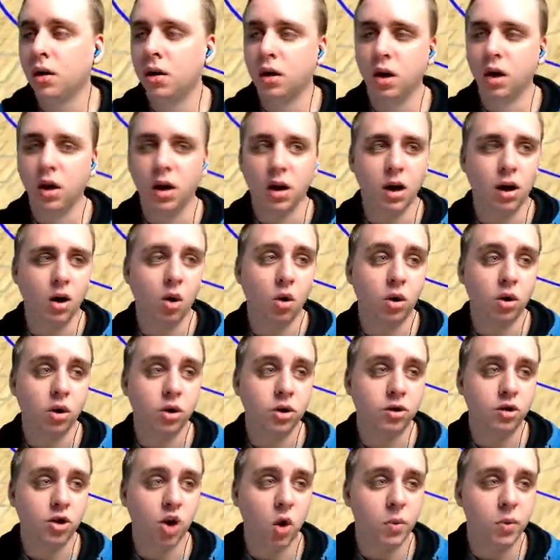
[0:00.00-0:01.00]

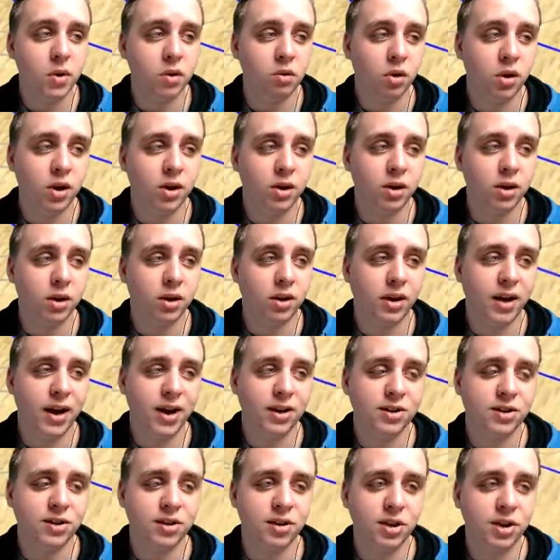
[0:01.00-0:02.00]
Ogunjobi really good
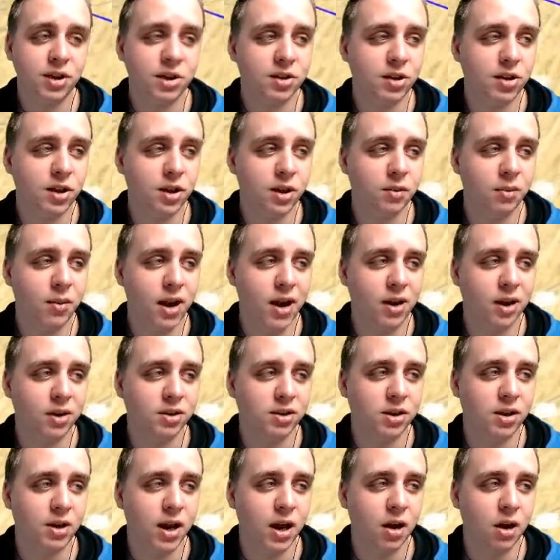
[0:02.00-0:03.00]
last season.
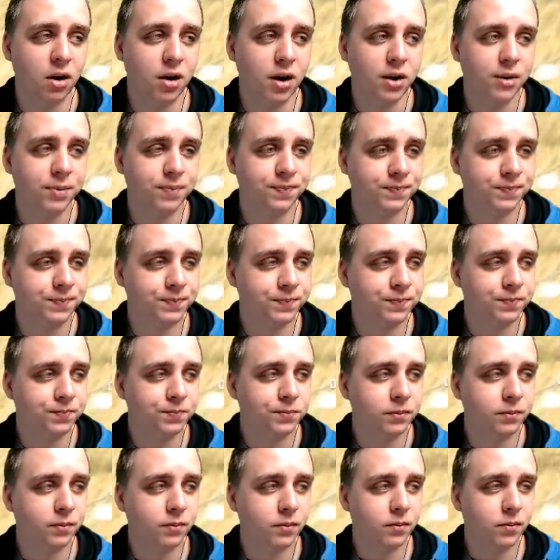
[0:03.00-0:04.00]
Myles Garrett
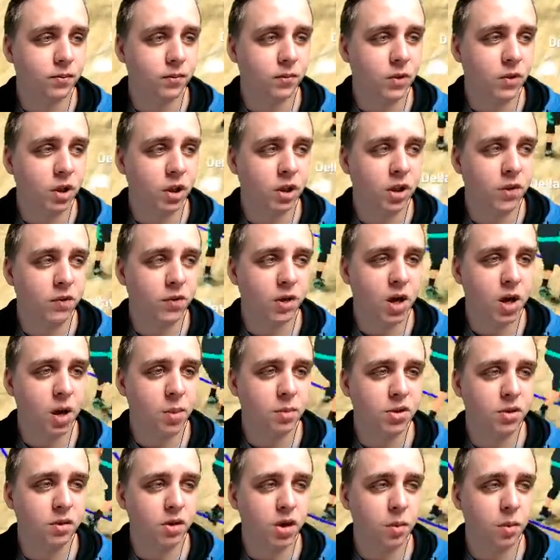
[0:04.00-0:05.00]
living up
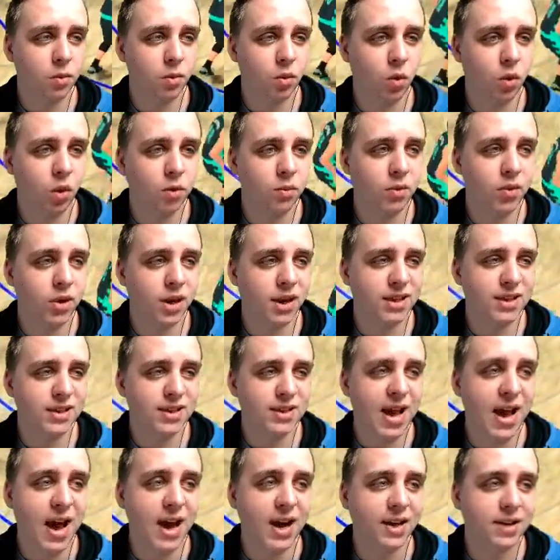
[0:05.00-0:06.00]
to the #1 pick
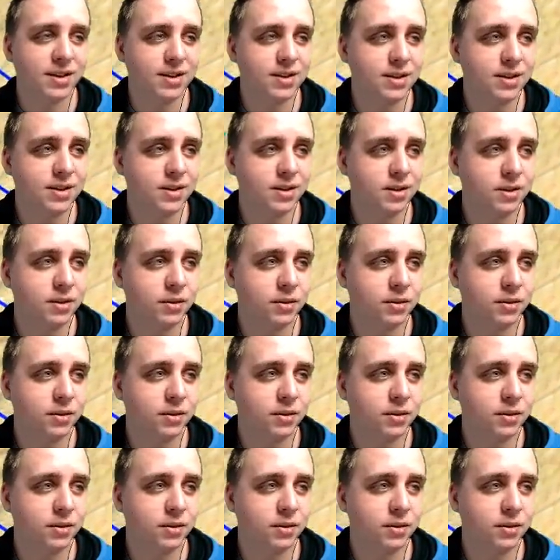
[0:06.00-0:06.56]
status.